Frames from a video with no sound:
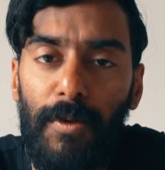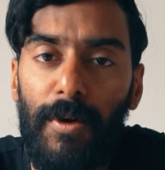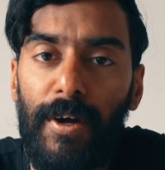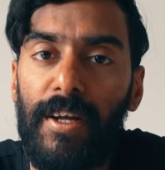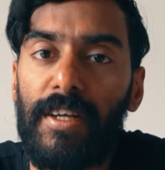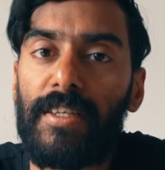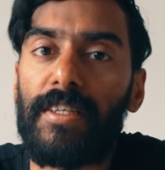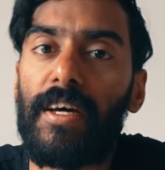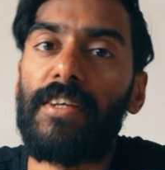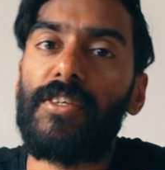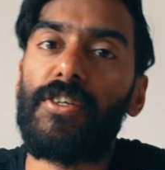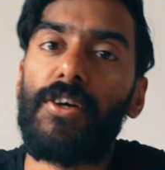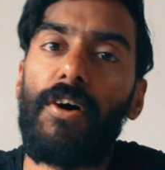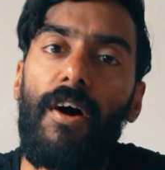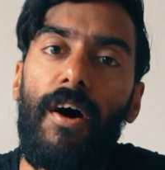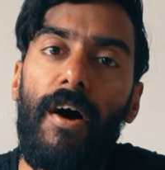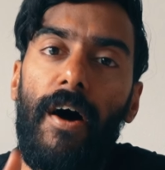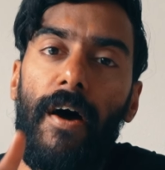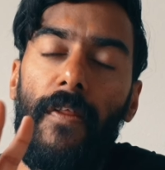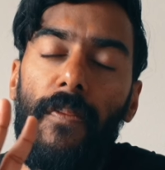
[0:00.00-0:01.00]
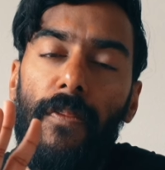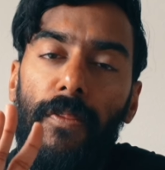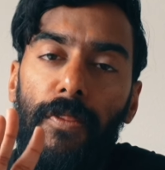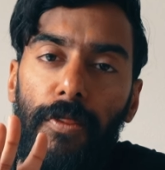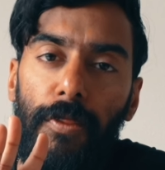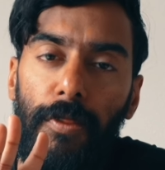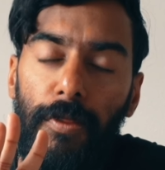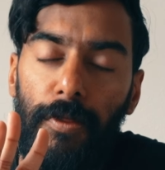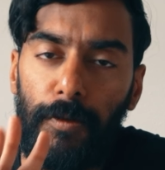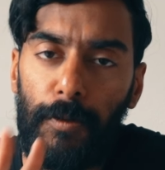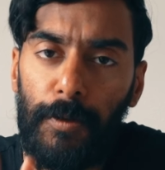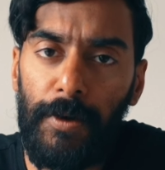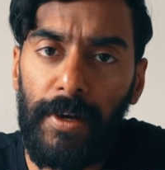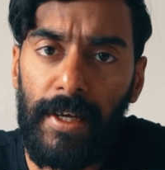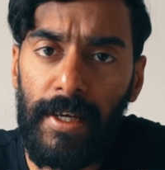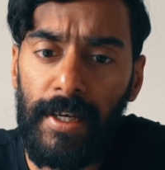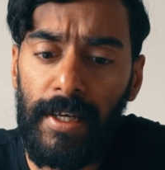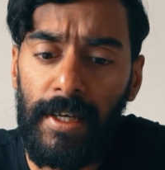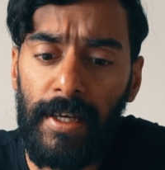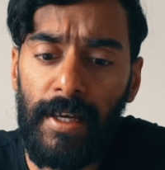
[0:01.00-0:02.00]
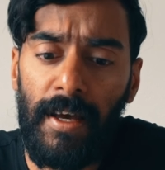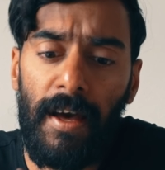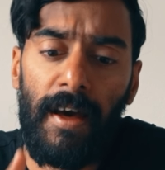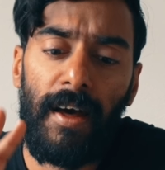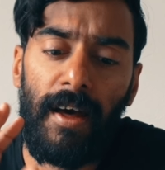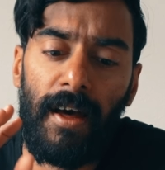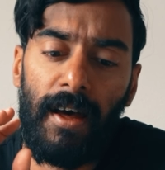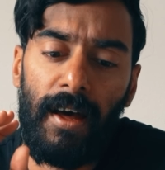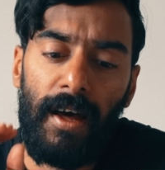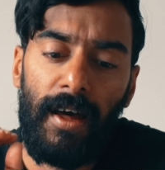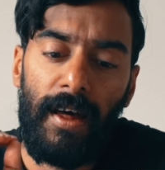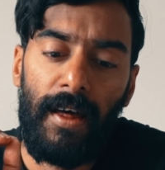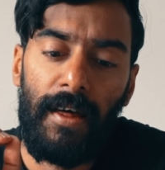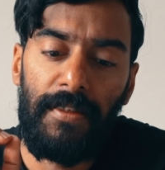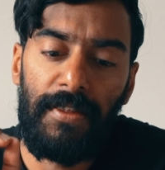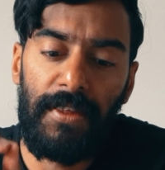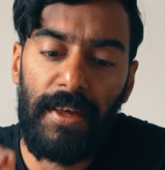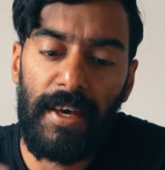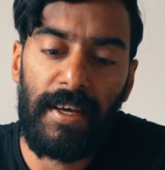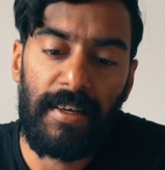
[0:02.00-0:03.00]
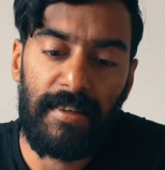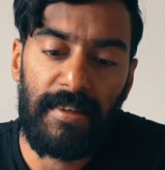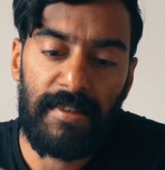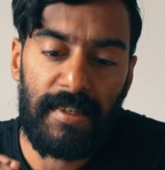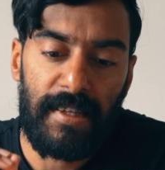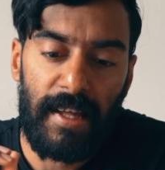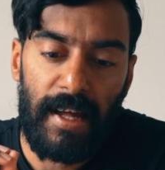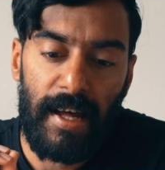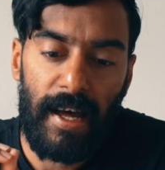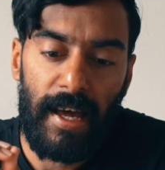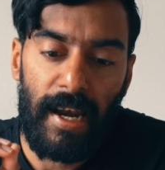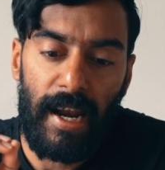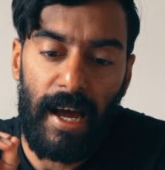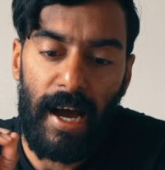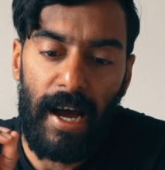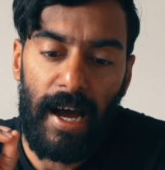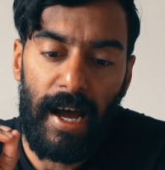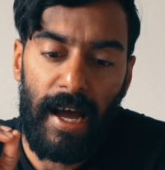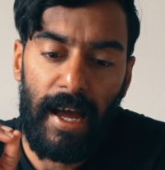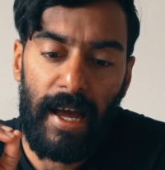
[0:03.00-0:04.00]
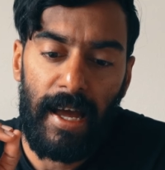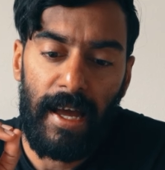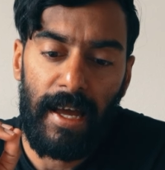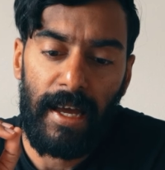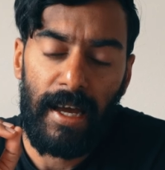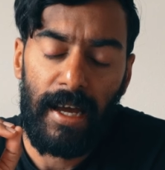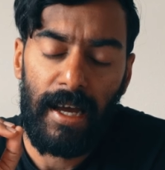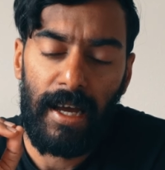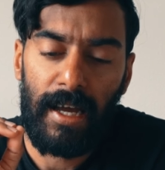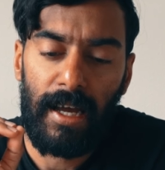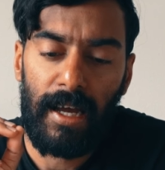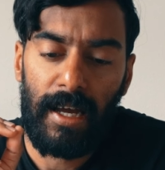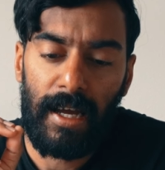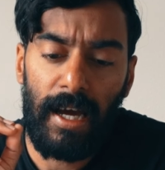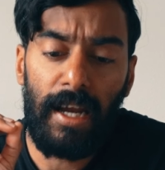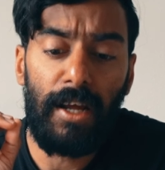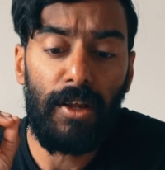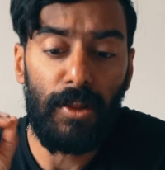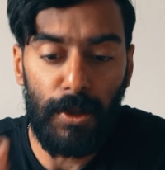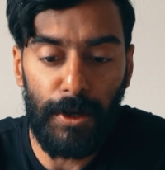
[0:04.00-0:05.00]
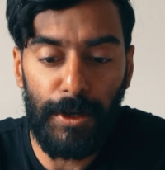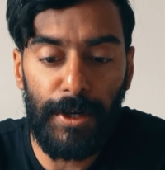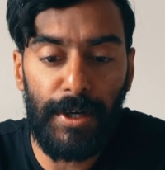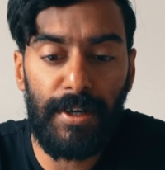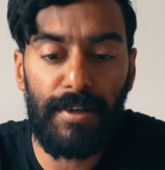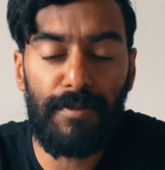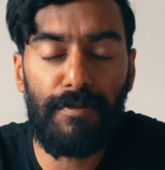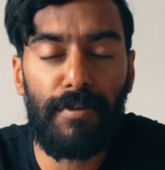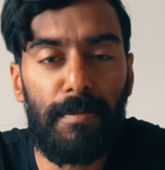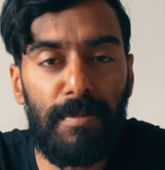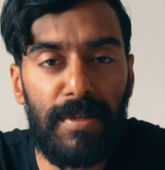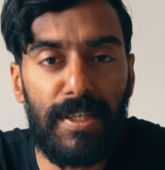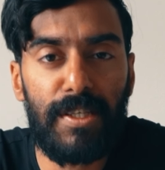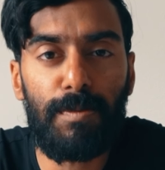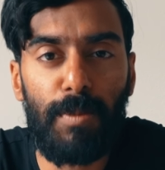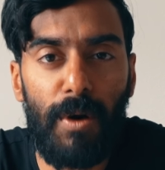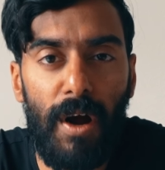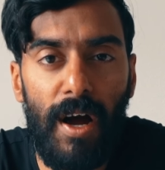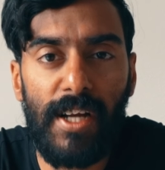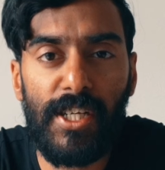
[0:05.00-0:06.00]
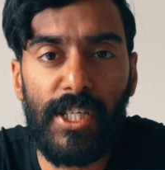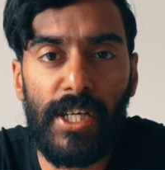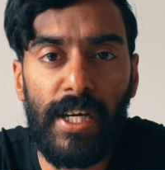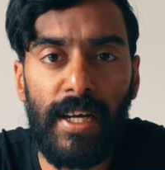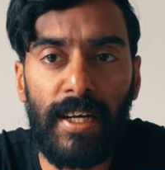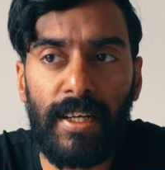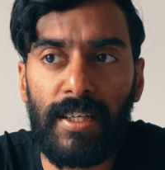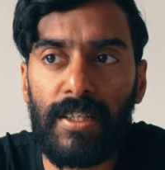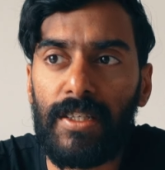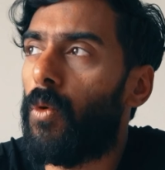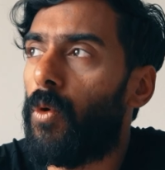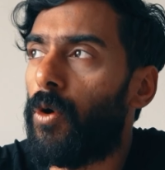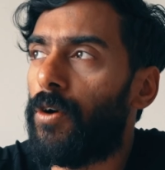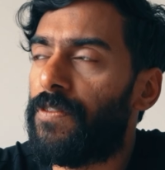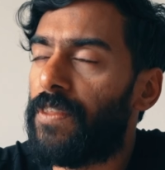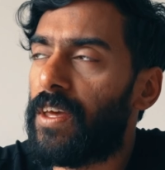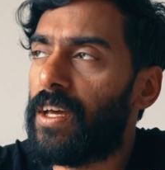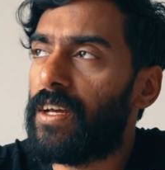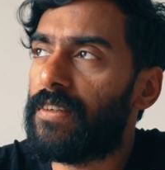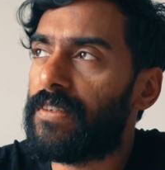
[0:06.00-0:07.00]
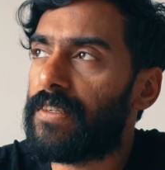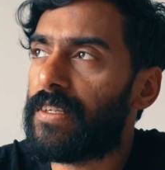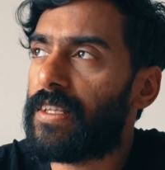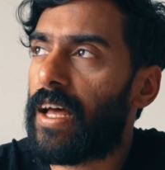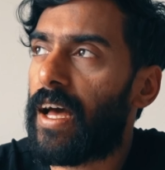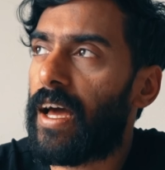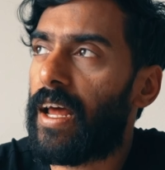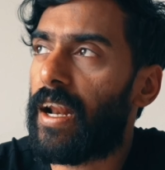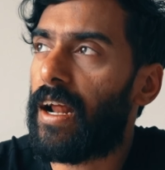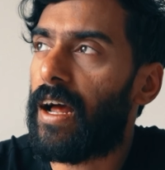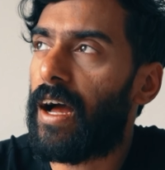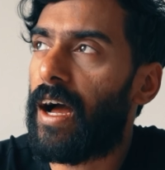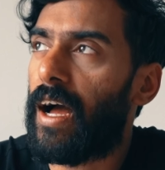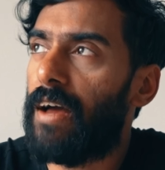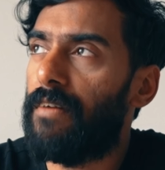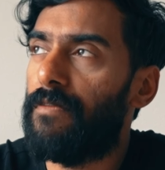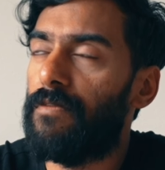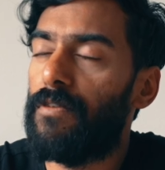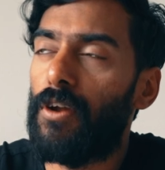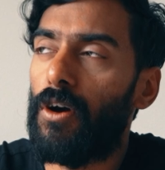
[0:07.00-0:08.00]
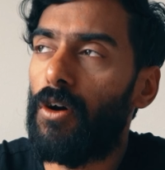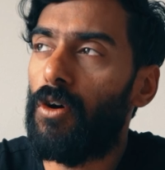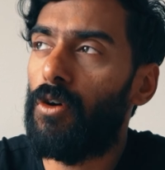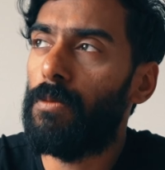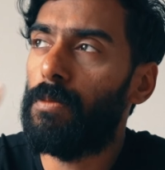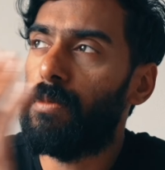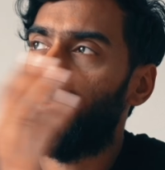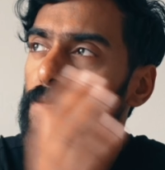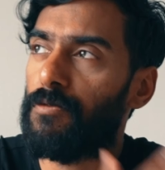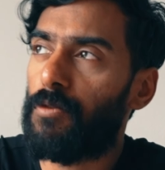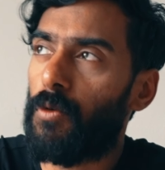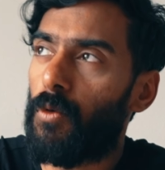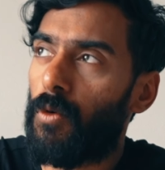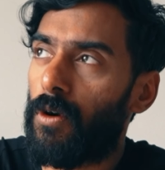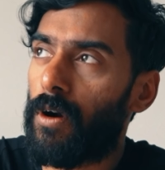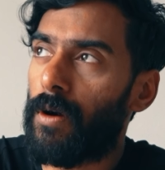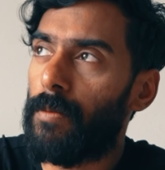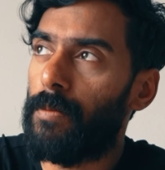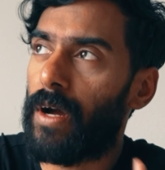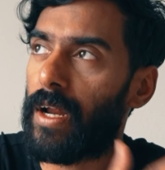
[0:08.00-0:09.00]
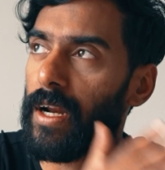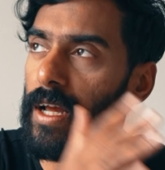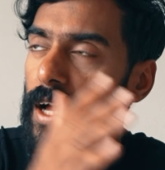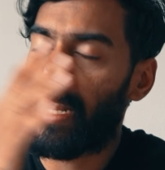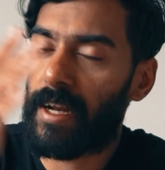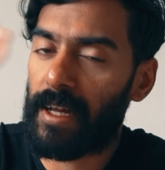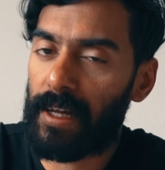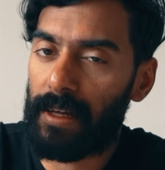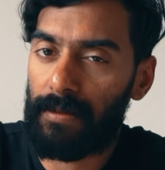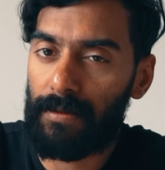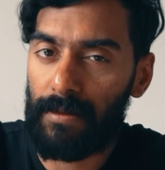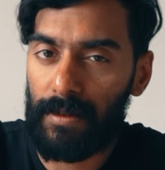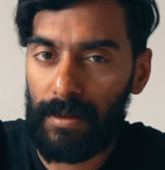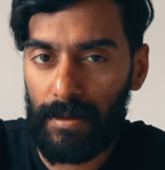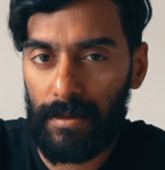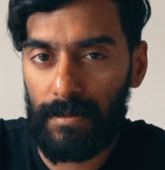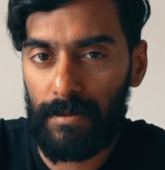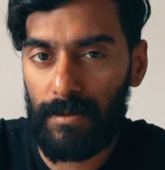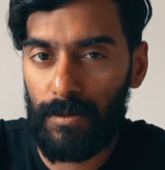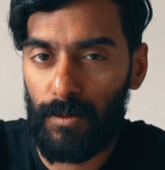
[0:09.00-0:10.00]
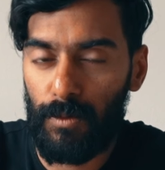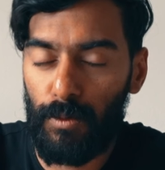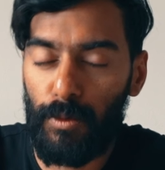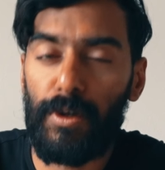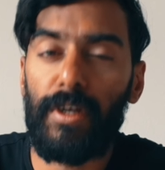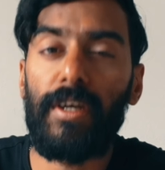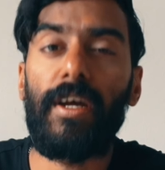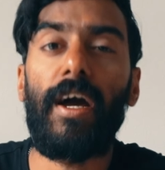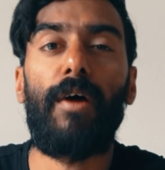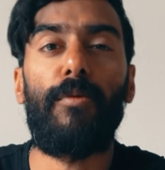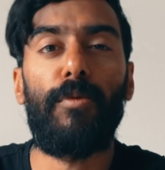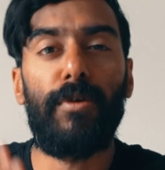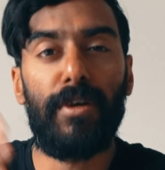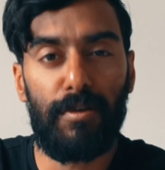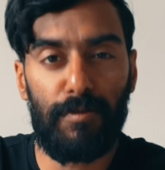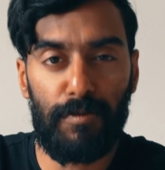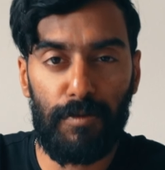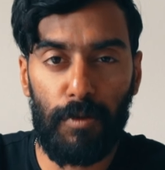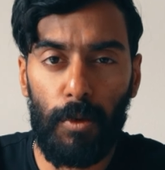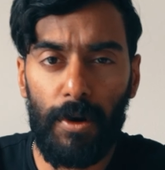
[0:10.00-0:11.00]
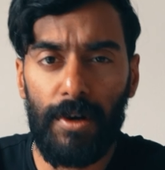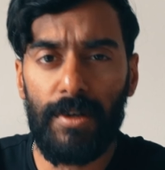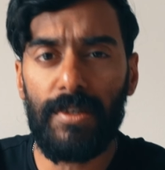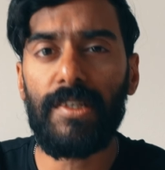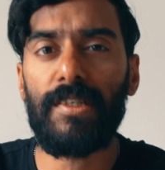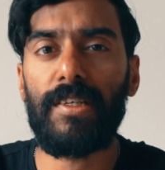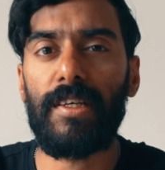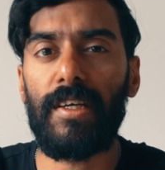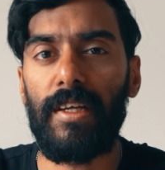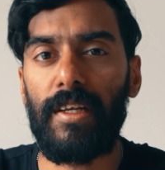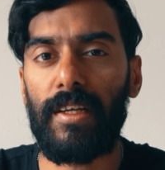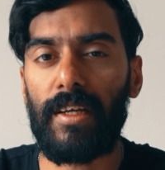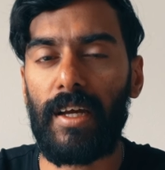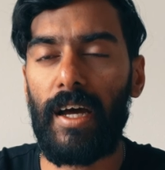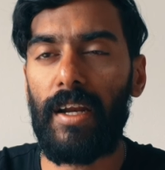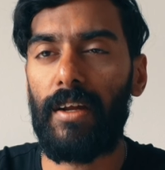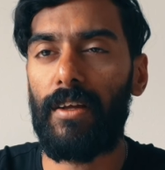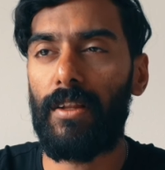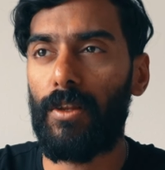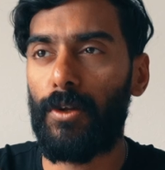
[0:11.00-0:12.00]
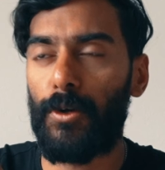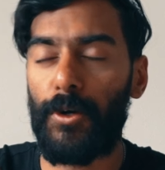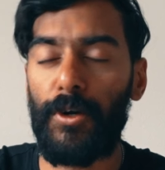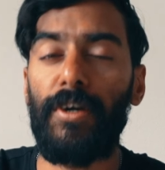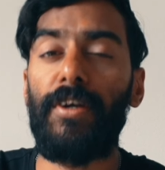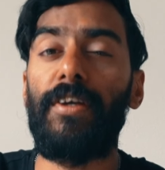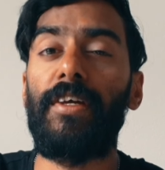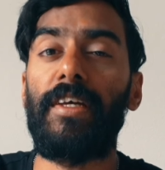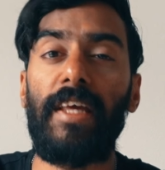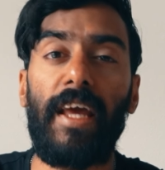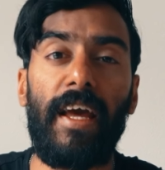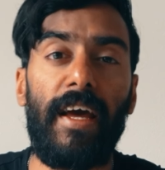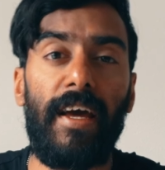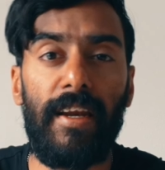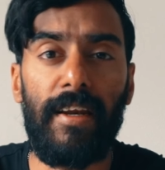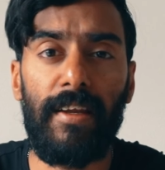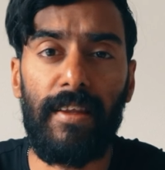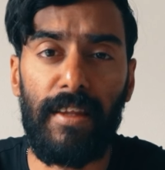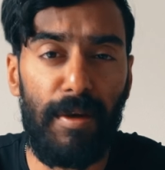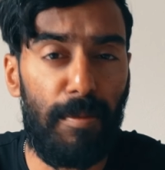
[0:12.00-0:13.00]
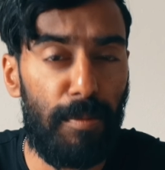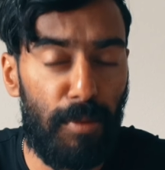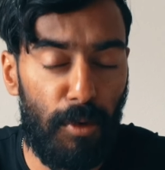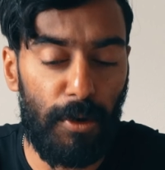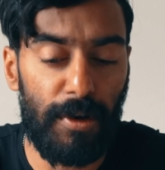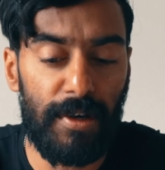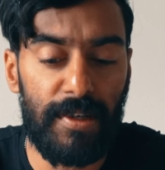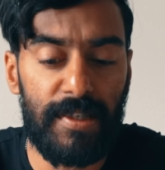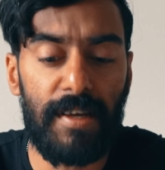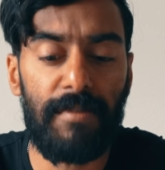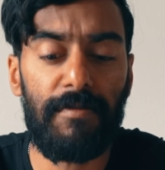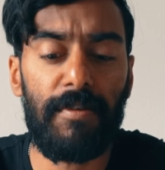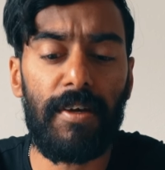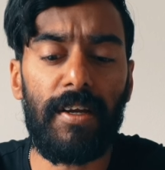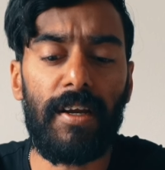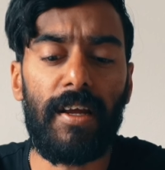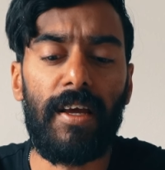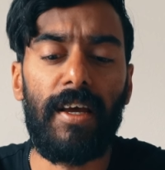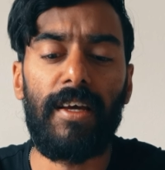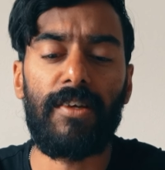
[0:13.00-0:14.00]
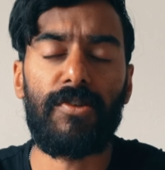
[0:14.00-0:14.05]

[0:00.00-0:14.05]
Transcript: want to touch on 3 things that I kind of learned from this project, or things that I've known before but kind of got reinforced and kind of learned again the importance of it.